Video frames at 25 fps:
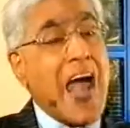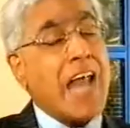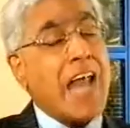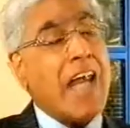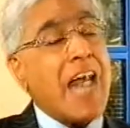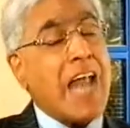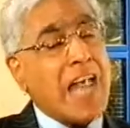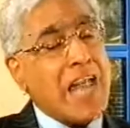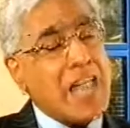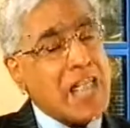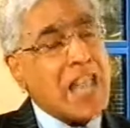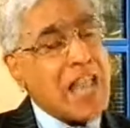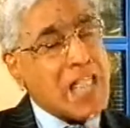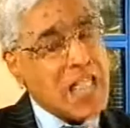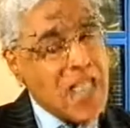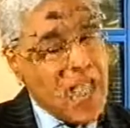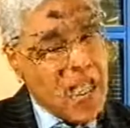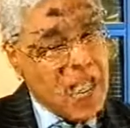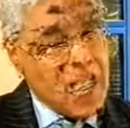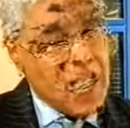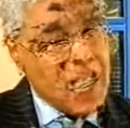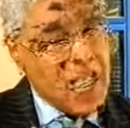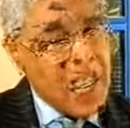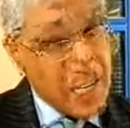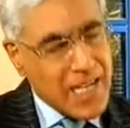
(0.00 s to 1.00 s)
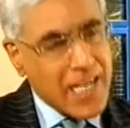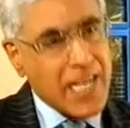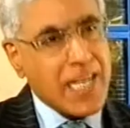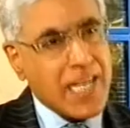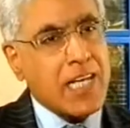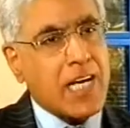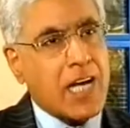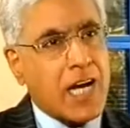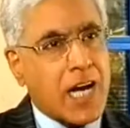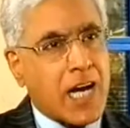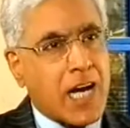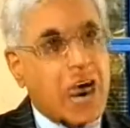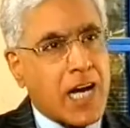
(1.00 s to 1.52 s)
and
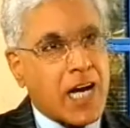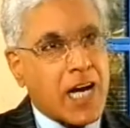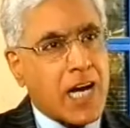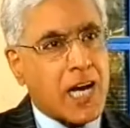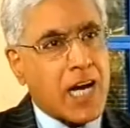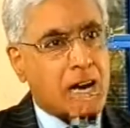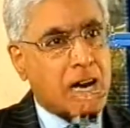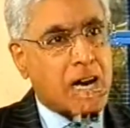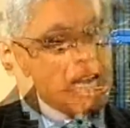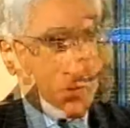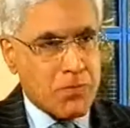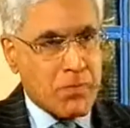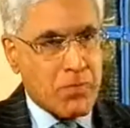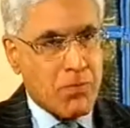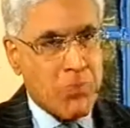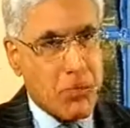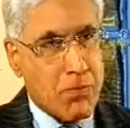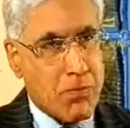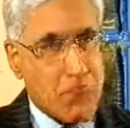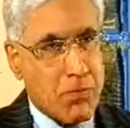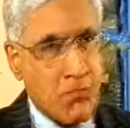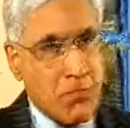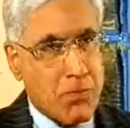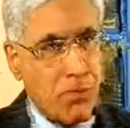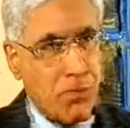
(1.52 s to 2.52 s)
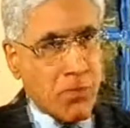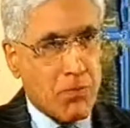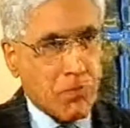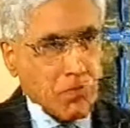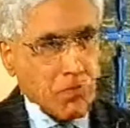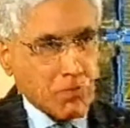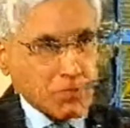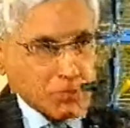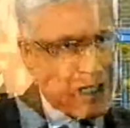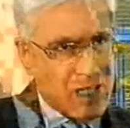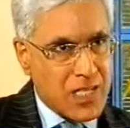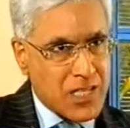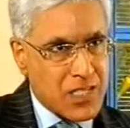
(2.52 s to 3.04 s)
encourage people by giving
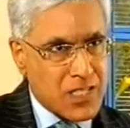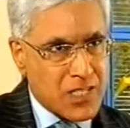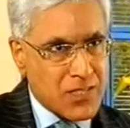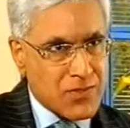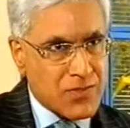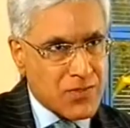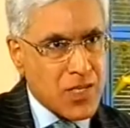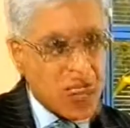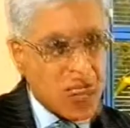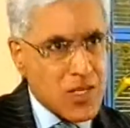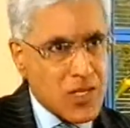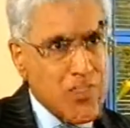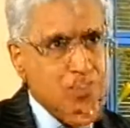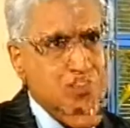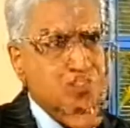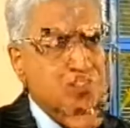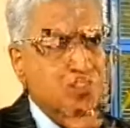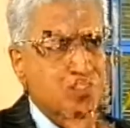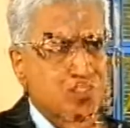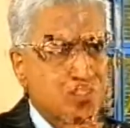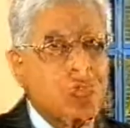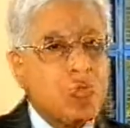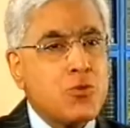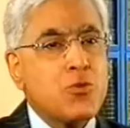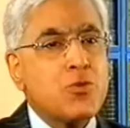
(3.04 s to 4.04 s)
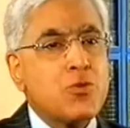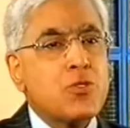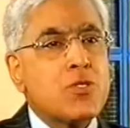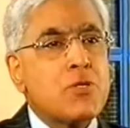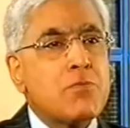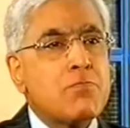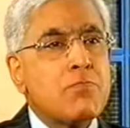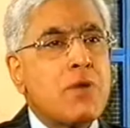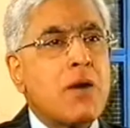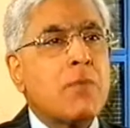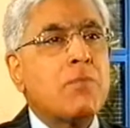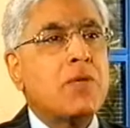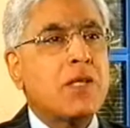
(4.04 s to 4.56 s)
them incentives to use
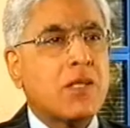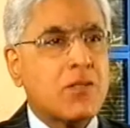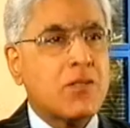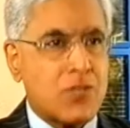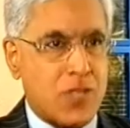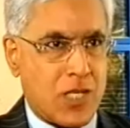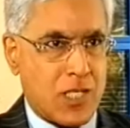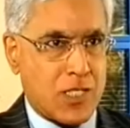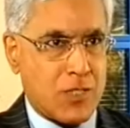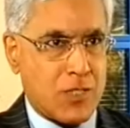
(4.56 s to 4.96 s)
public